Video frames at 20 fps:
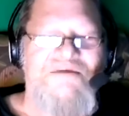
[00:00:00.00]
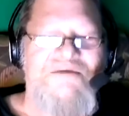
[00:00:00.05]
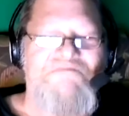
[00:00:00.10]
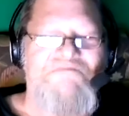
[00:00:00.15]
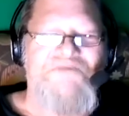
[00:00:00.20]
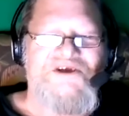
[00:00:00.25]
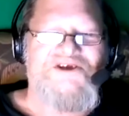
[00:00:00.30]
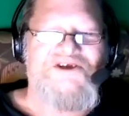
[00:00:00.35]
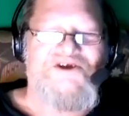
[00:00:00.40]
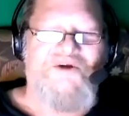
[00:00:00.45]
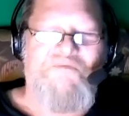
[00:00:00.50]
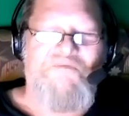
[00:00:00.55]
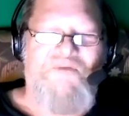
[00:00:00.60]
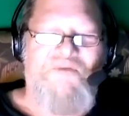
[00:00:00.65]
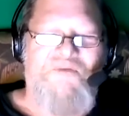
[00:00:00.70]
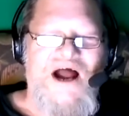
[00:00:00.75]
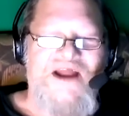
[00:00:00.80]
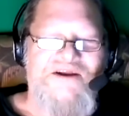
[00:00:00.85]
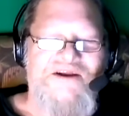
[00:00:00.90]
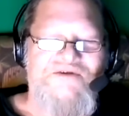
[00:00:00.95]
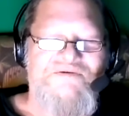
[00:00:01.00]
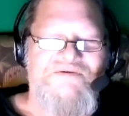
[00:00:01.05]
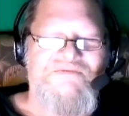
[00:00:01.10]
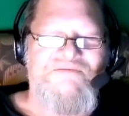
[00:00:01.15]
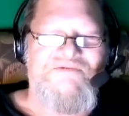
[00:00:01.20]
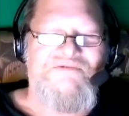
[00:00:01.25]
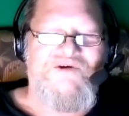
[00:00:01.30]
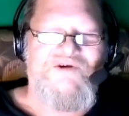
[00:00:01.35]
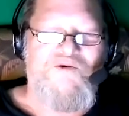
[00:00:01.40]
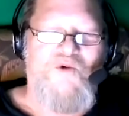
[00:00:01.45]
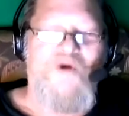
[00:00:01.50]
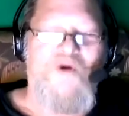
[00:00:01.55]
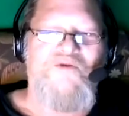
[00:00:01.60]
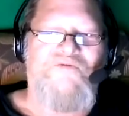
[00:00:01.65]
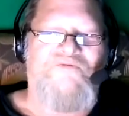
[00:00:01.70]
Mr. Biden, quote